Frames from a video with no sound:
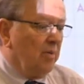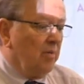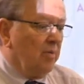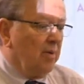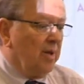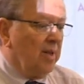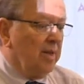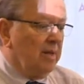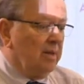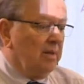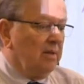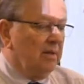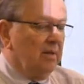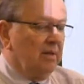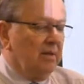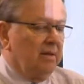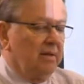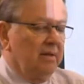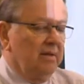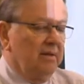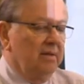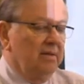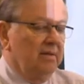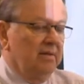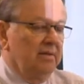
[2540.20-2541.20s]
Well,
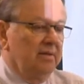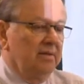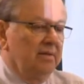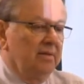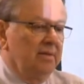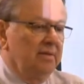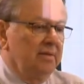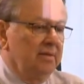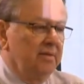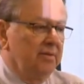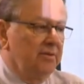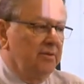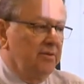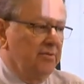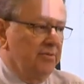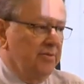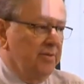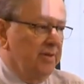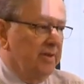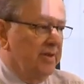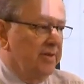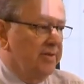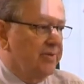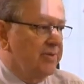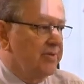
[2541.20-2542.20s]
two
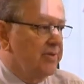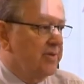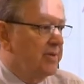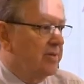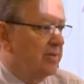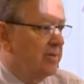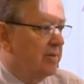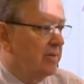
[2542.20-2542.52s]
things